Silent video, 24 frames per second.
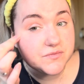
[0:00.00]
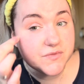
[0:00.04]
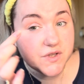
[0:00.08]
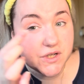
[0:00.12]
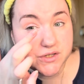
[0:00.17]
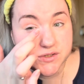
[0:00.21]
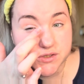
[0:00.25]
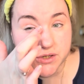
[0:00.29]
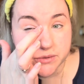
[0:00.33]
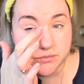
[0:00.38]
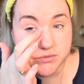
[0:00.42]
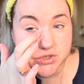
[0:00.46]

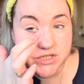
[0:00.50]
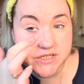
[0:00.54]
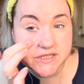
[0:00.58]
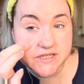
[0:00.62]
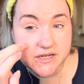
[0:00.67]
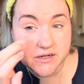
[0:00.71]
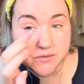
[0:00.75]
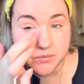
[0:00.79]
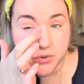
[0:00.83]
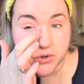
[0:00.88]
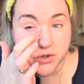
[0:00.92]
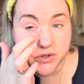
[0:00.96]
So I'm just
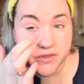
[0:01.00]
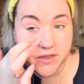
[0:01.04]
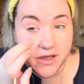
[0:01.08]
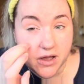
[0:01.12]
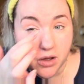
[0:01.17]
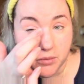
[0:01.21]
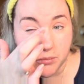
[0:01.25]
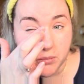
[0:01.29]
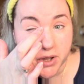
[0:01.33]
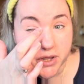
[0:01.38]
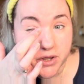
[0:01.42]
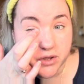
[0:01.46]
going to put that
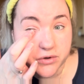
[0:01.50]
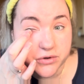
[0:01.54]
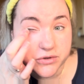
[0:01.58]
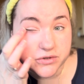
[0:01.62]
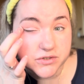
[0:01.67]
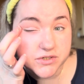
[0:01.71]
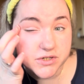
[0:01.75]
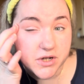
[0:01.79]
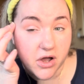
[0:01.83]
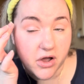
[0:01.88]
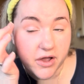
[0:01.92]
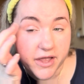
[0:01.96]
on my
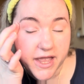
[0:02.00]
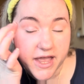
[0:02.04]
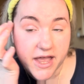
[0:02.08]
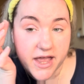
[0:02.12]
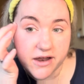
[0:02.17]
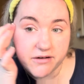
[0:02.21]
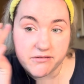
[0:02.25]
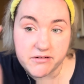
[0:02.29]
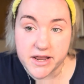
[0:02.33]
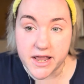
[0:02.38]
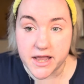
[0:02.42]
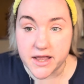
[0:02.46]
under eye
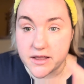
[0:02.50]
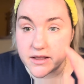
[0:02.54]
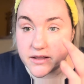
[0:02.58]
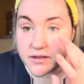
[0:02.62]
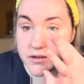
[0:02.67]
area.